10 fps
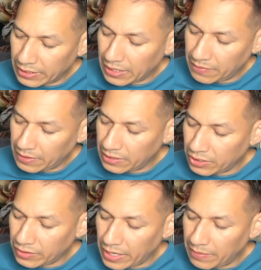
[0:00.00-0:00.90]
time
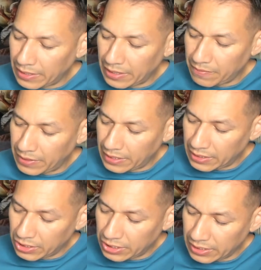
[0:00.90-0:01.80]
describing it, but
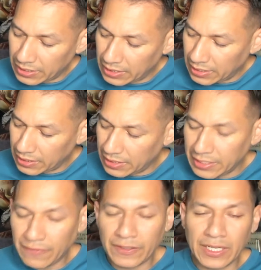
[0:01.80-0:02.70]
it's just a it's a
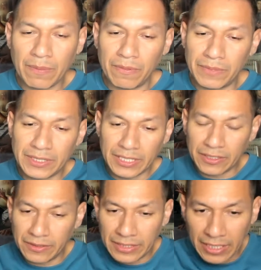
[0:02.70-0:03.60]
different type of
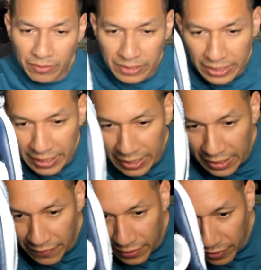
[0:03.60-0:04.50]
material in there. I wish I could give you a